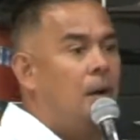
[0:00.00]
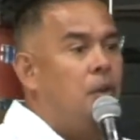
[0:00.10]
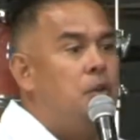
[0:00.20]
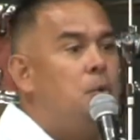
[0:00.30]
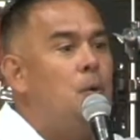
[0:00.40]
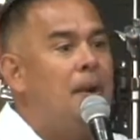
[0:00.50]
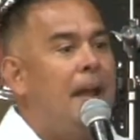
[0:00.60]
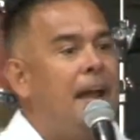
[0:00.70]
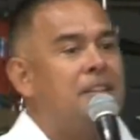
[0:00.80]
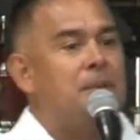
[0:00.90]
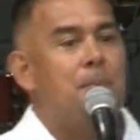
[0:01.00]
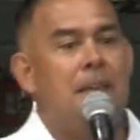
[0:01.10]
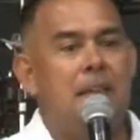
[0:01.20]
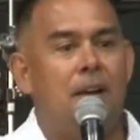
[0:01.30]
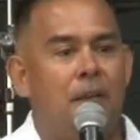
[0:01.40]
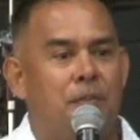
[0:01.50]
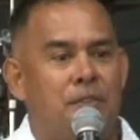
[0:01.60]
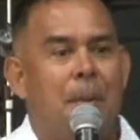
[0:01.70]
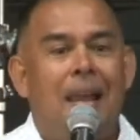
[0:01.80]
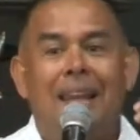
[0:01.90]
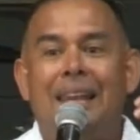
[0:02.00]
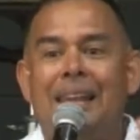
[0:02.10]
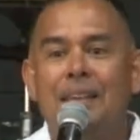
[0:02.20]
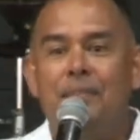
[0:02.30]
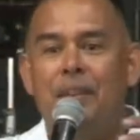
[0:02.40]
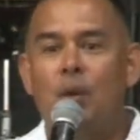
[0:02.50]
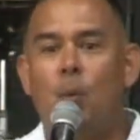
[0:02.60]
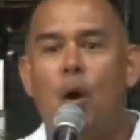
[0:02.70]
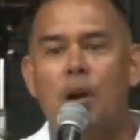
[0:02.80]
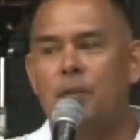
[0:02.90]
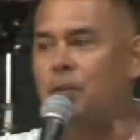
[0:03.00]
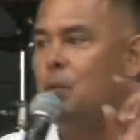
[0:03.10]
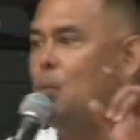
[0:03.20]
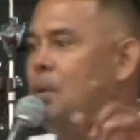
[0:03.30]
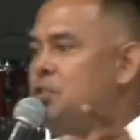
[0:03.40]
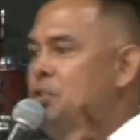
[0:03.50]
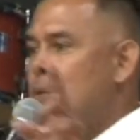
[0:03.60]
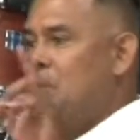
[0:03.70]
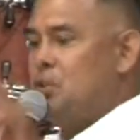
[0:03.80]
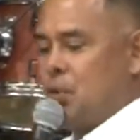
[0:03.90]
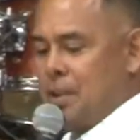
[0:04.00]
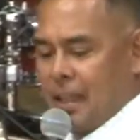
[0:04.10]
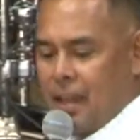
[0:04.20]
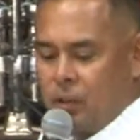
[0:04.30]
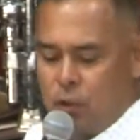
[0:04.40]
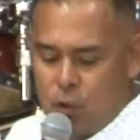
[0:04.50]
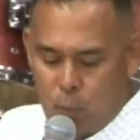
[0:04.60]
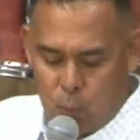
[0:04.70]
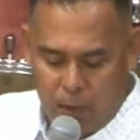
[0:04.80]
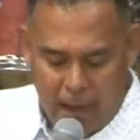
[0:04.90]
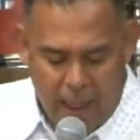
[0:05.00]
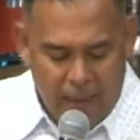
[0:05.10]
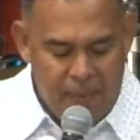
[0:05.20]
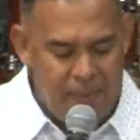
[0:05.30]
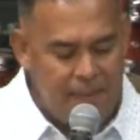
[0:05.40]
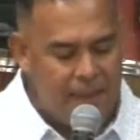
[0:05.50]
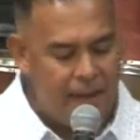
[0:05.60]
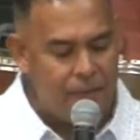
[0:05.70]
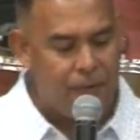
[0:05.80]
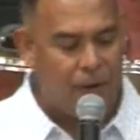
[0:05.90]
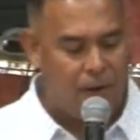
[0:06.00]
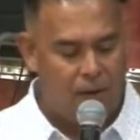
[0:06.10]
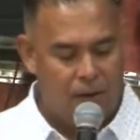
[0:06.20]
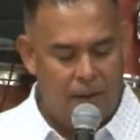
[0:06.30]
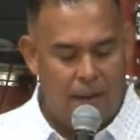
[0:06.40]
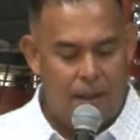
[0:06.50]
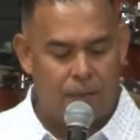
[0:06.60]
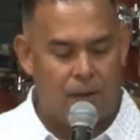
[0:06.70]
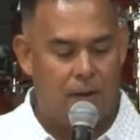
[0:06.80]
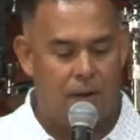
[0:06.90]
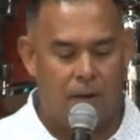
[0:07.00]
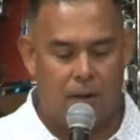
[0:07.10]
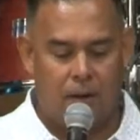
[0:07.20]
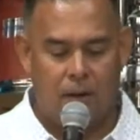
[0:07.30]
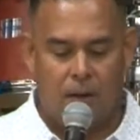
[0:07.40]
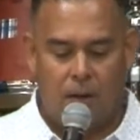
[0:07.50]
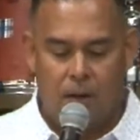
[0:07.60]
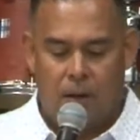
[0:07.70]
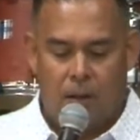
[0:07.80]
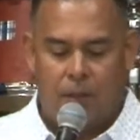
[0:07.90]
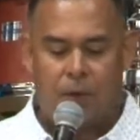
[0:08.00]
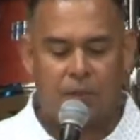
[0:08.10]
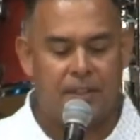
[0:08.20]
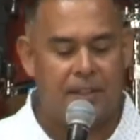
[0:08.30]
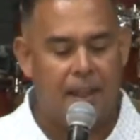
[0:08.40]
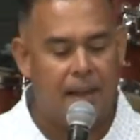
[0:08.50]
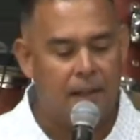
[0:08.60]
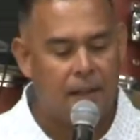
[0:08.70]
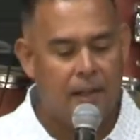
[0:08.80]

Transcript: You would ask me of some living water from which you would drink and you would never, ever thirst again.